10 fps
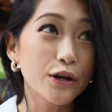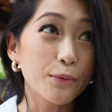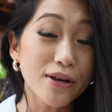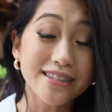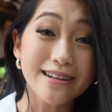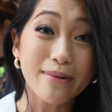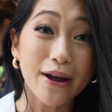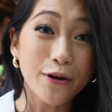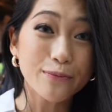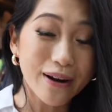you know, personally
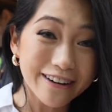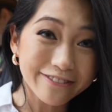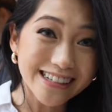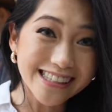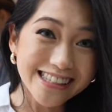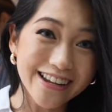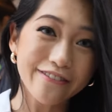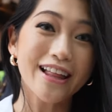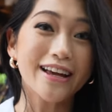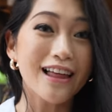my own preference. So
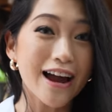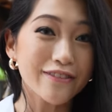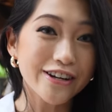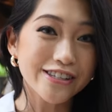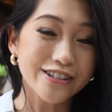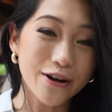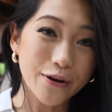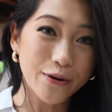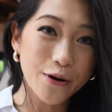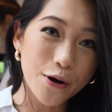if you like a light roast, you
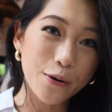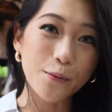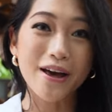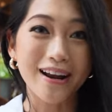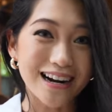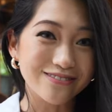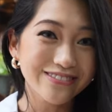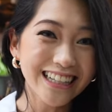know where to come.